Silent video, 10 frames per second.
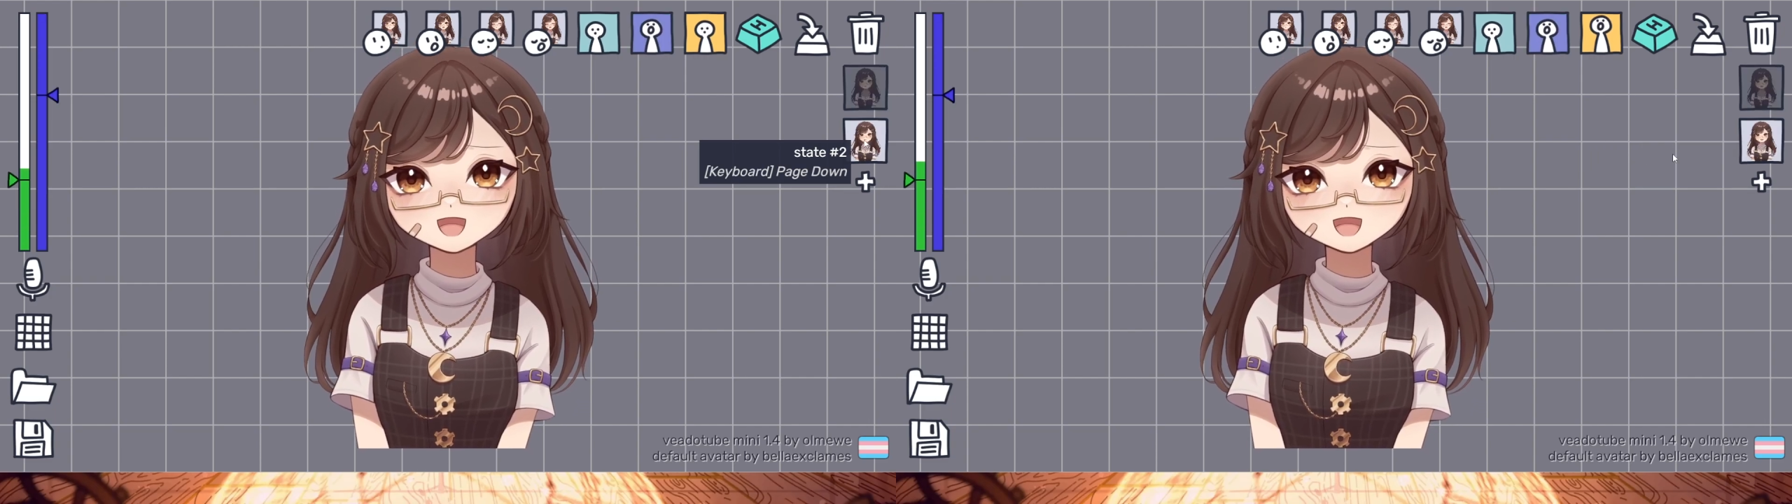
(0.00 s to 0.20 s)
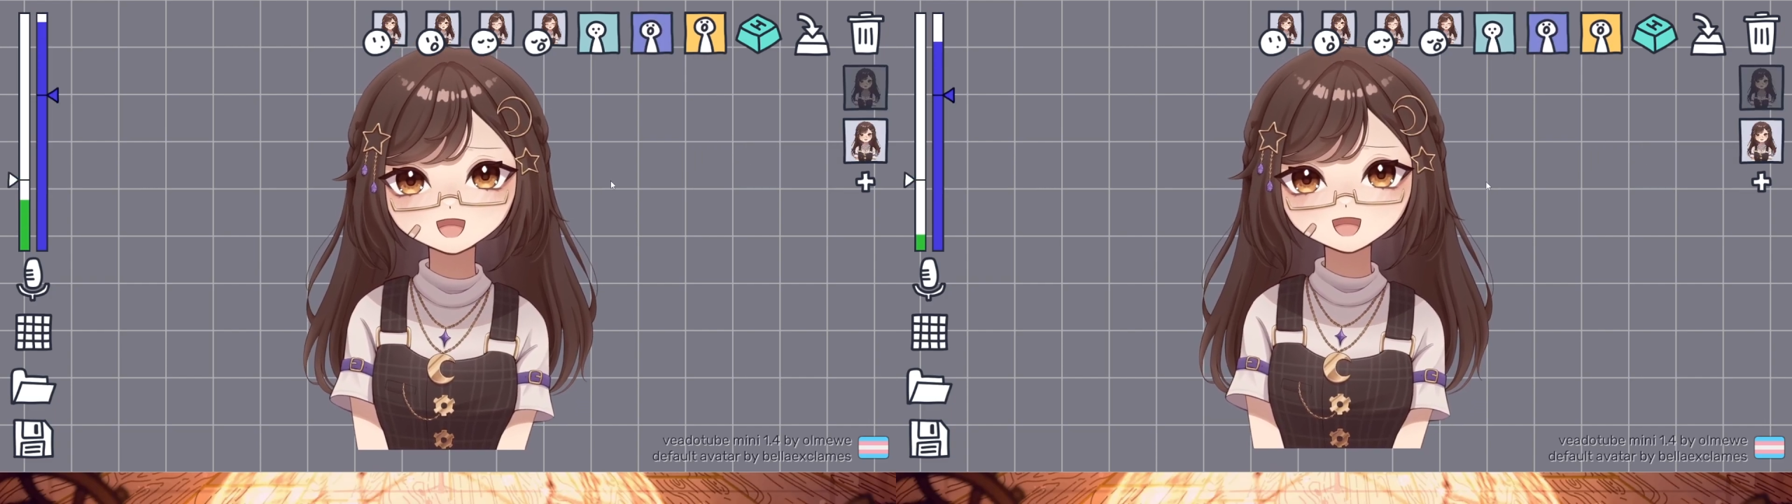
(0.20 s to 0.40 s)

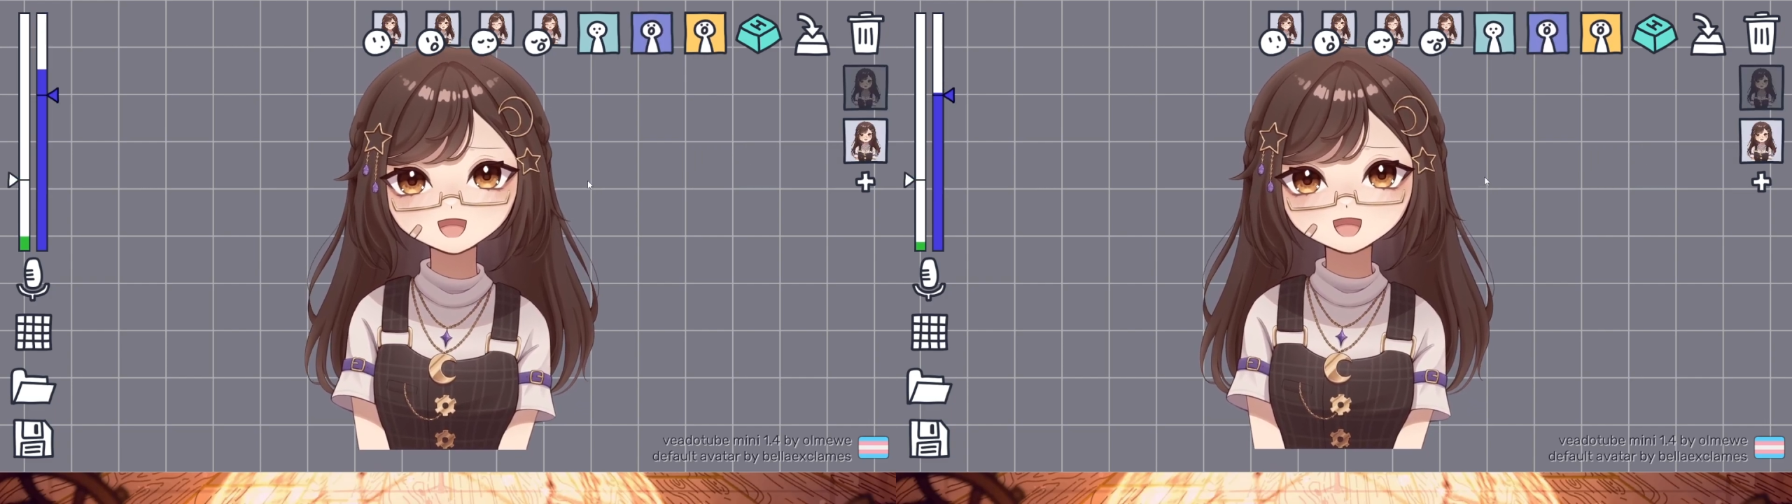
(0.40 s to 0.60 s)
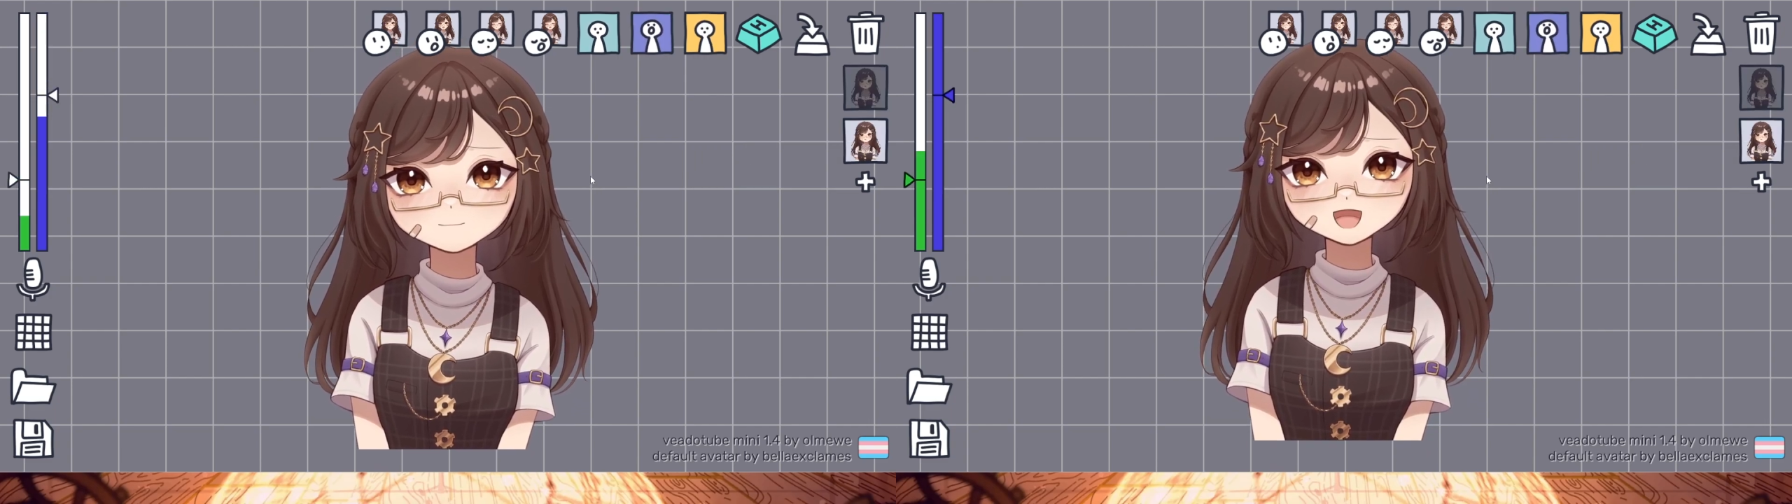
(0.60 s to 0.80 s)
one,
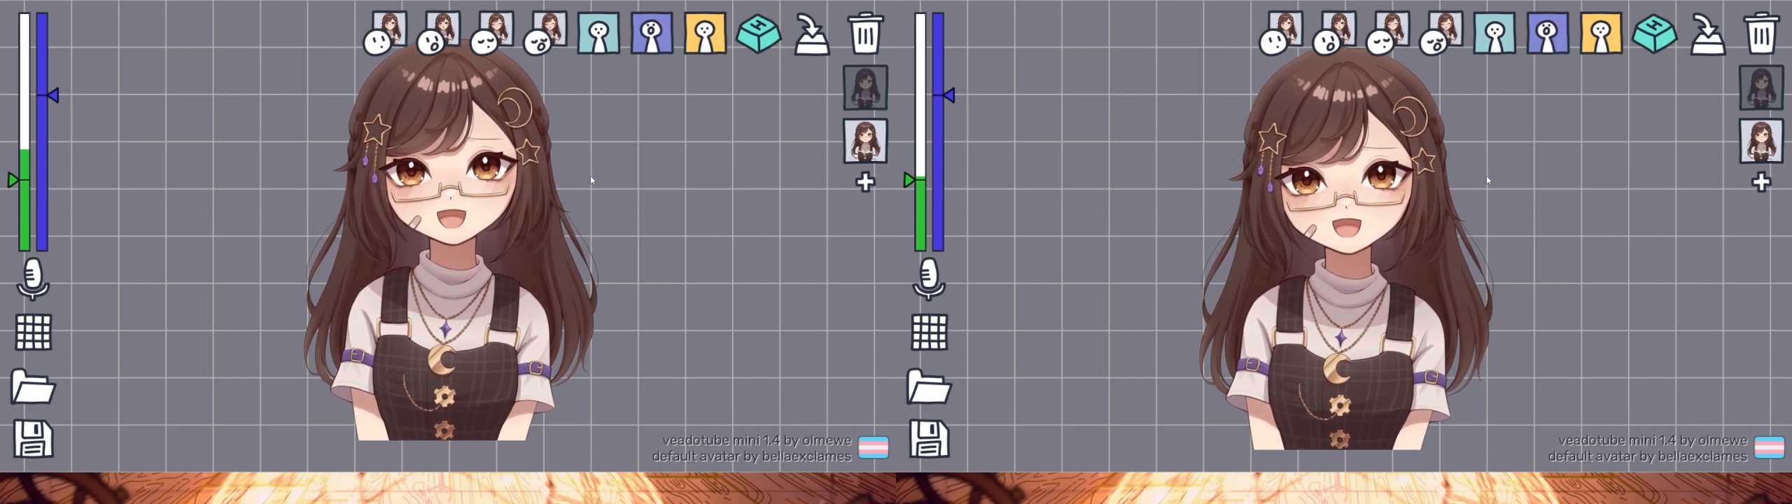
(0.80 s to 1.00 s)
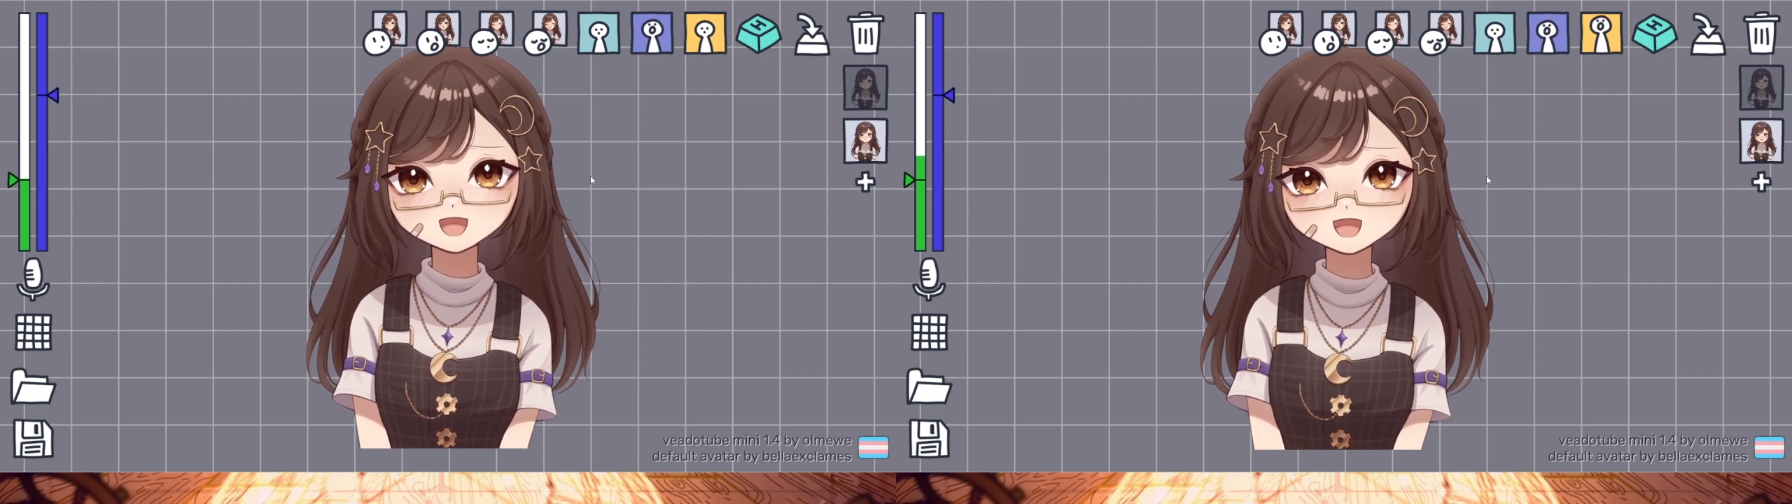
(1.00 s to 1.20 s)
I'm
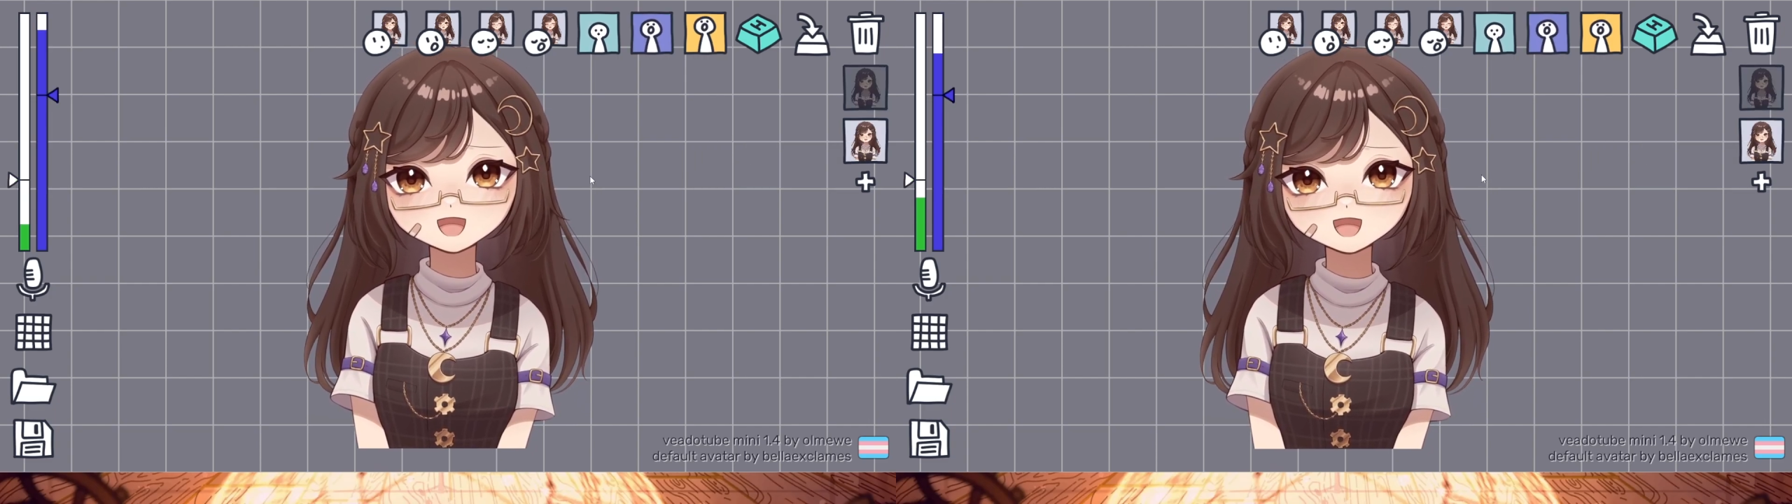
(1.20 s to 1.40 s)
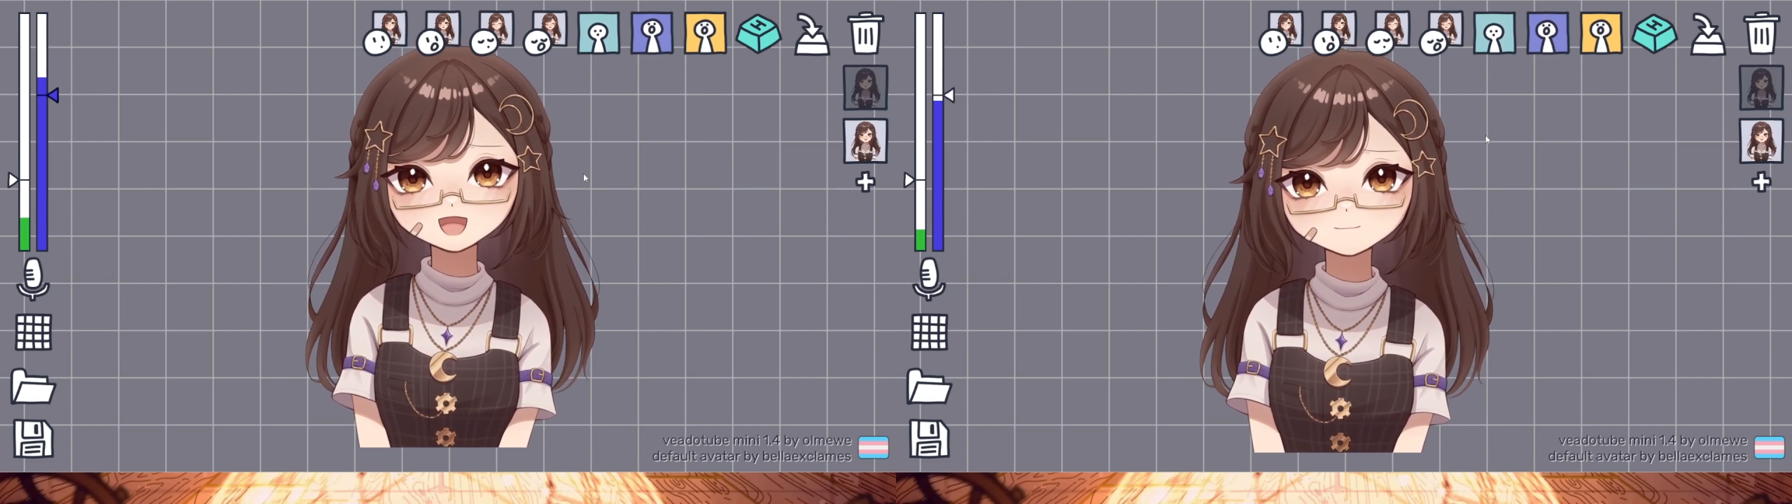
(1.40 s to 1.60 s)
more
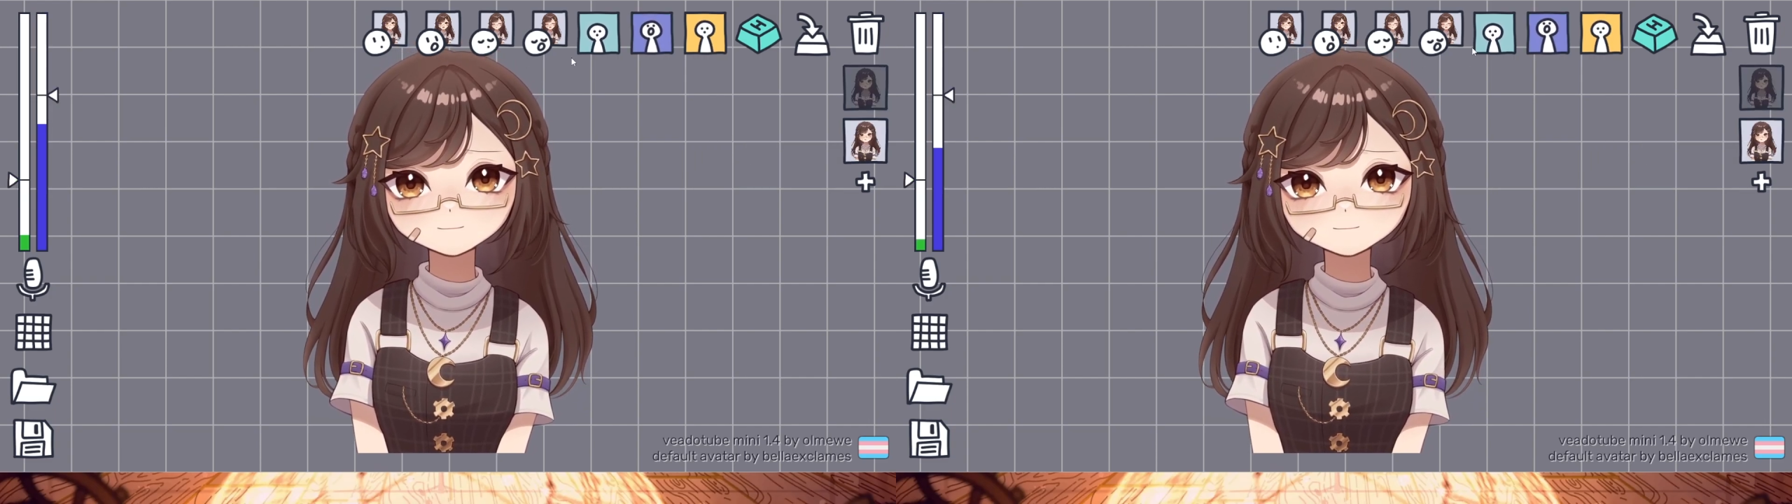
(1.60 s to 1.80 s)
shaky.